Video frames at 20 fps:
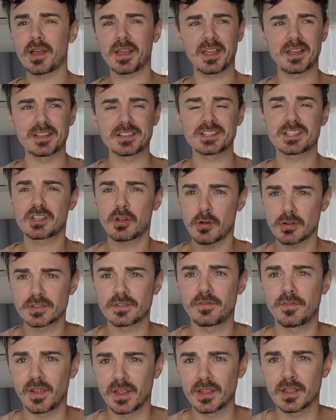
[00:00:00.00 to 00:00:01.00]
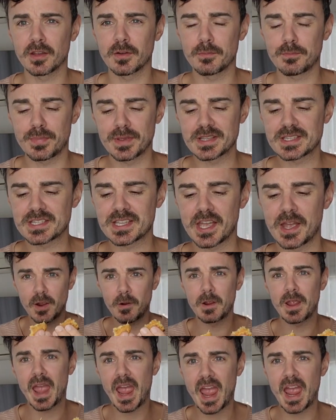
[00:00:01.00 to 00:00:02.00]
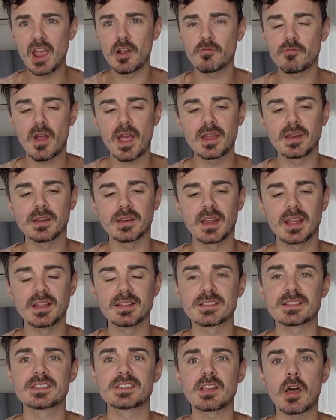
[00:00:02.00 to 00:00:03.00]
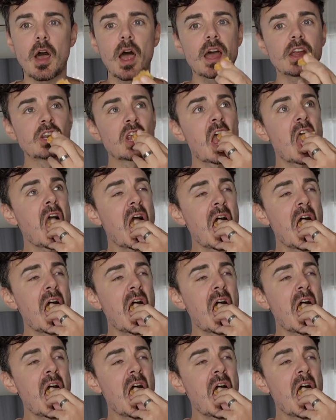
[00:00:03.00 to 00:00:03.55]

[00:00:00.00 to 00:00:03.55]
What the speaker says: like a Scotch finger biscuit, very aerated inside.